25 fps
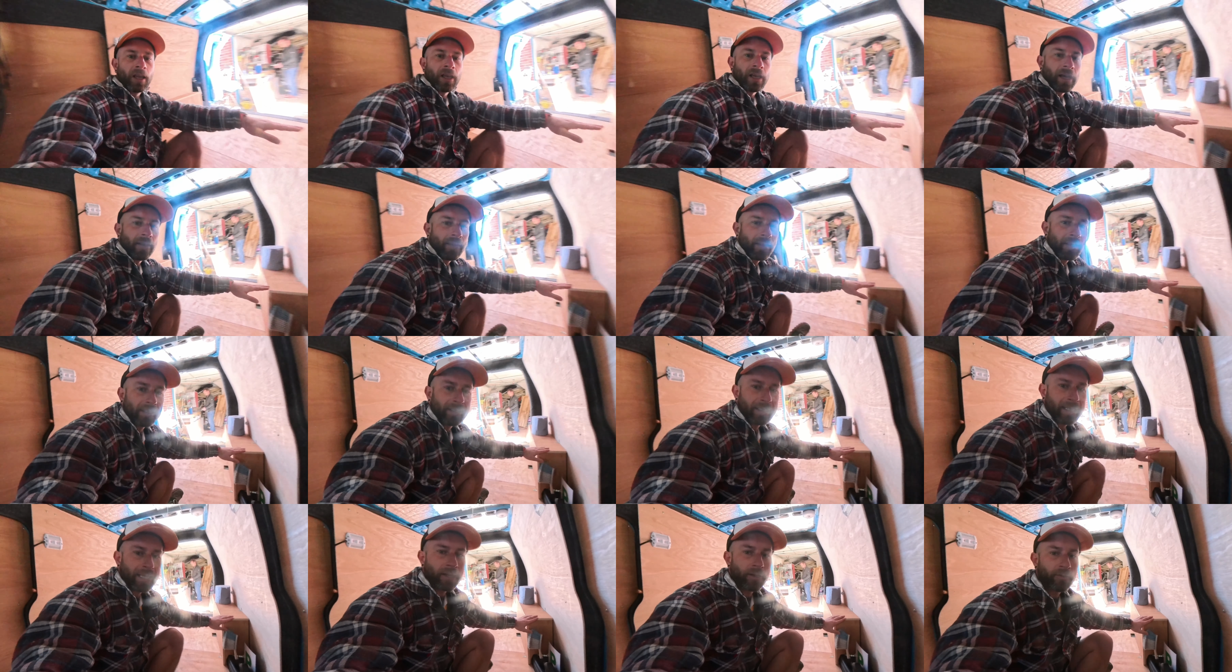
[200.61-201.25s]
and
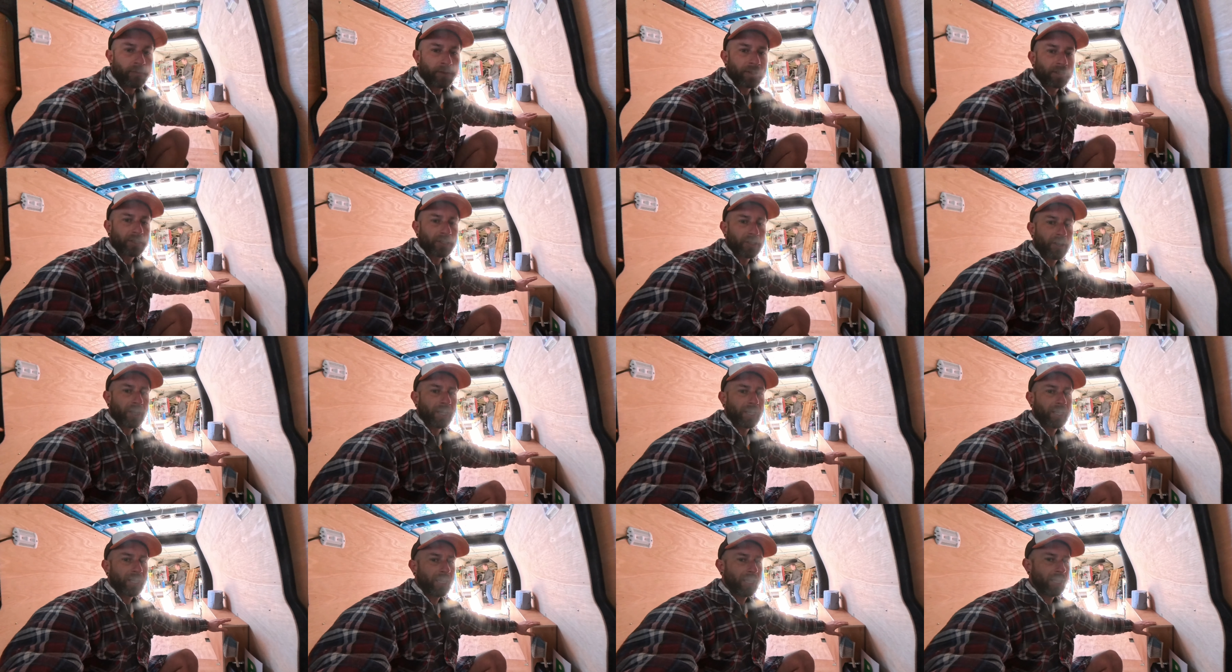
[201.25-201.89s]
then down the
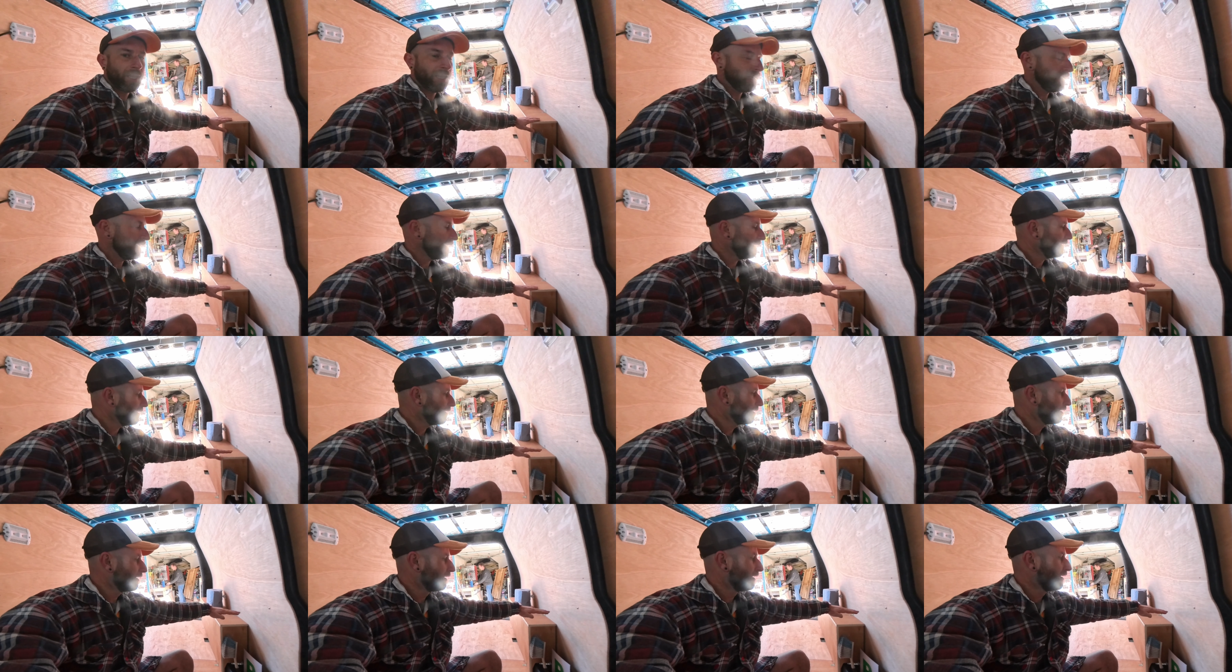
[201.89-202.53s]
side here
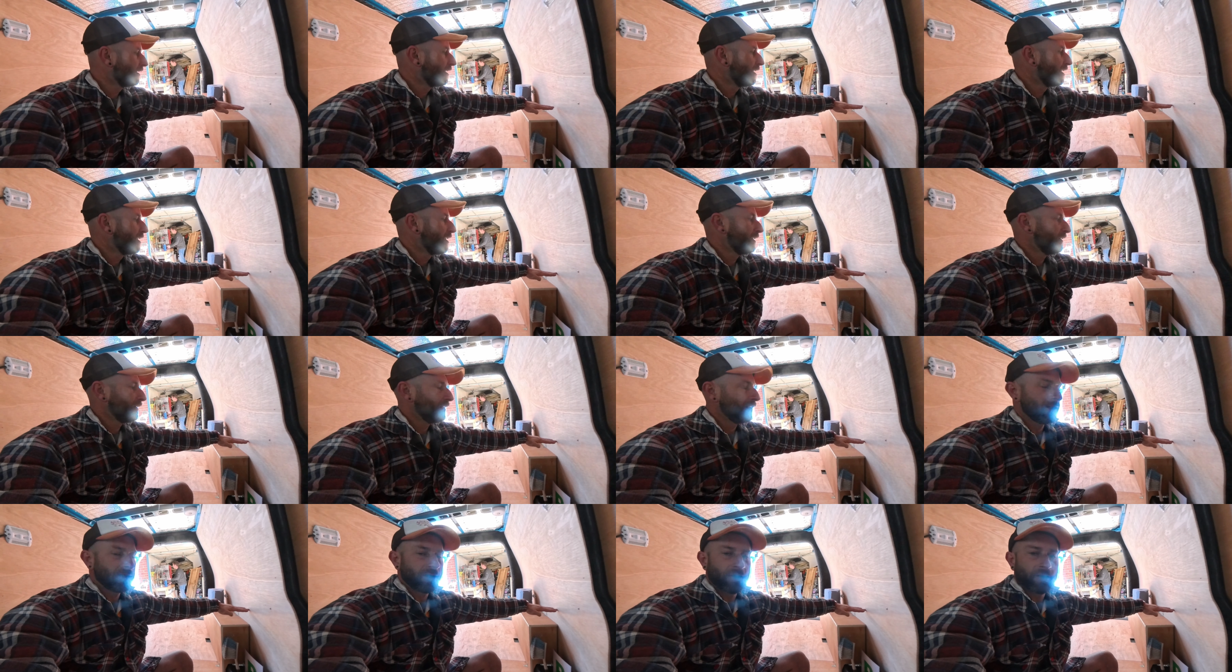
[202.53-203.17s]

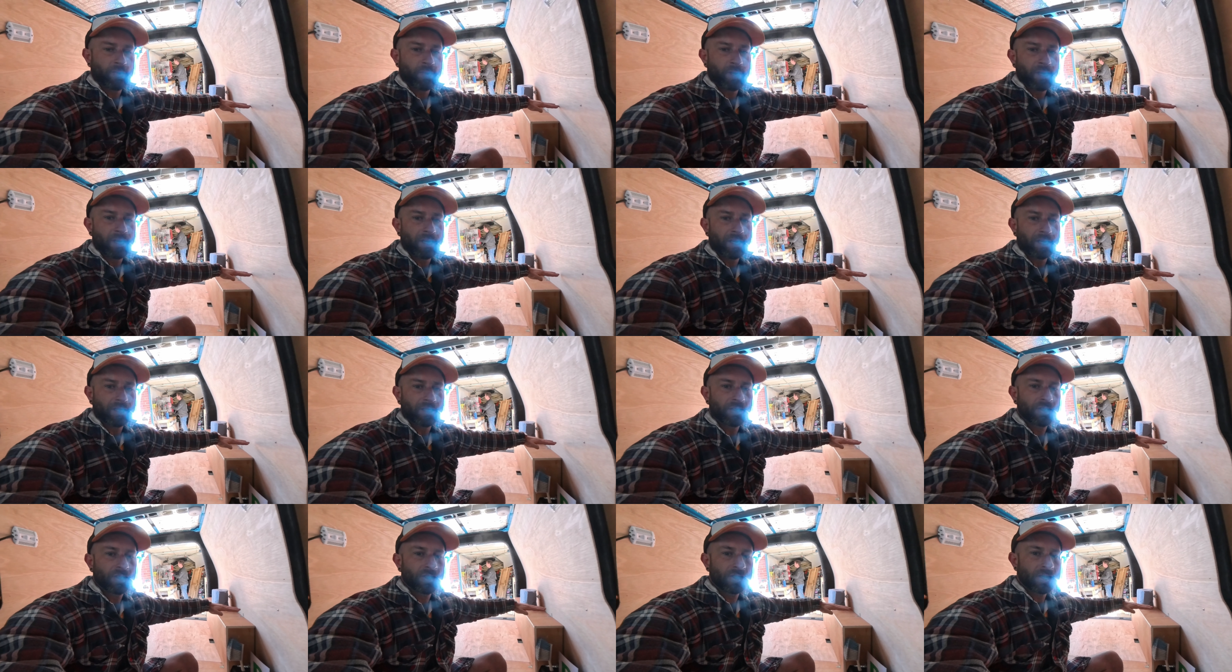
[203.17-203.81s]
there's going to be a
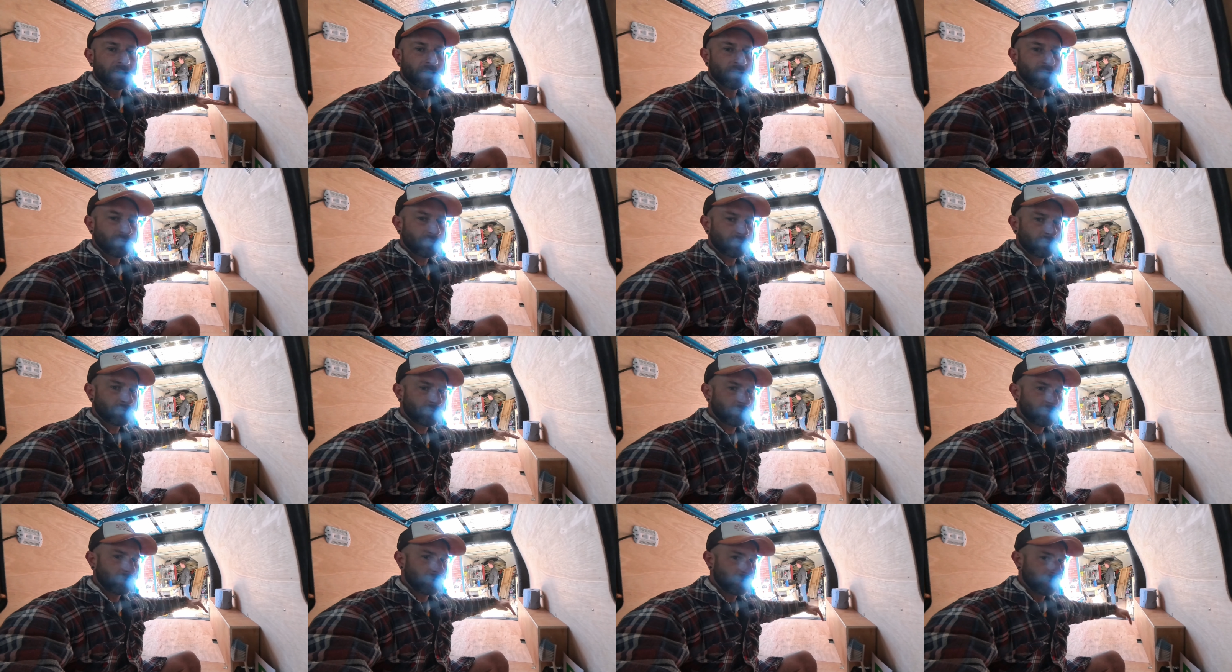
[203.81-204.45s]
shelf